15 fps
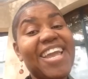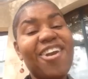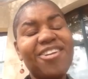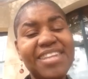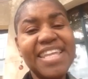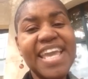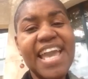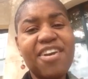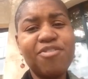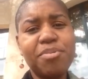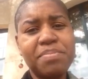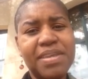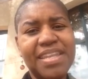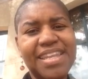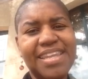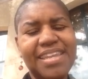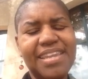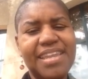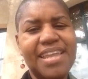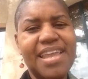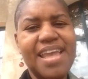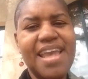I only have a minute.
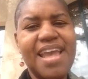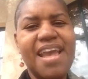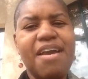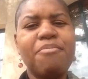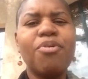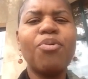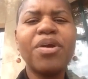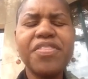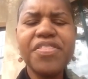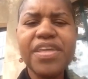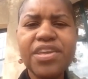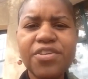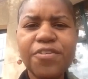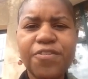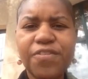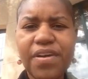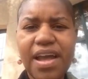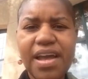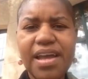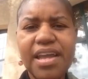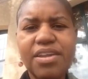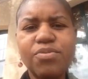But one thing you'll
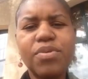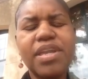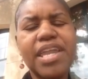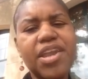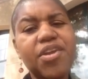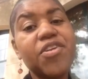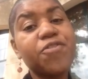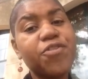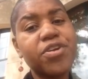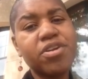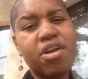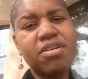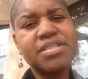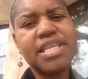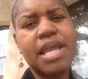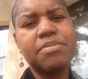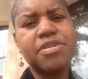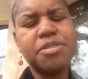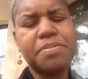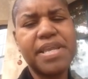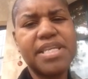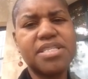find when caring for an
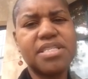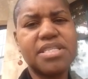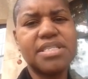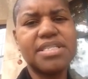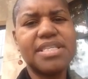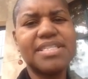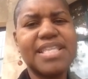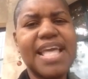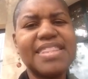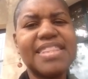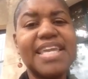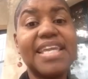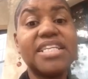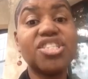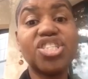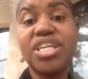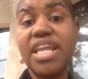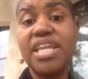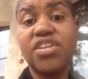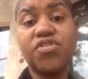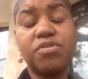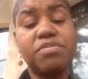Alzheimer's patient is that they can
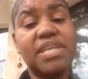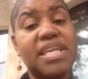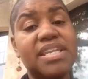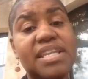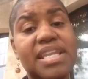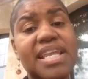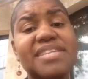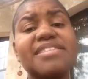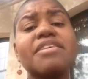change from day to day.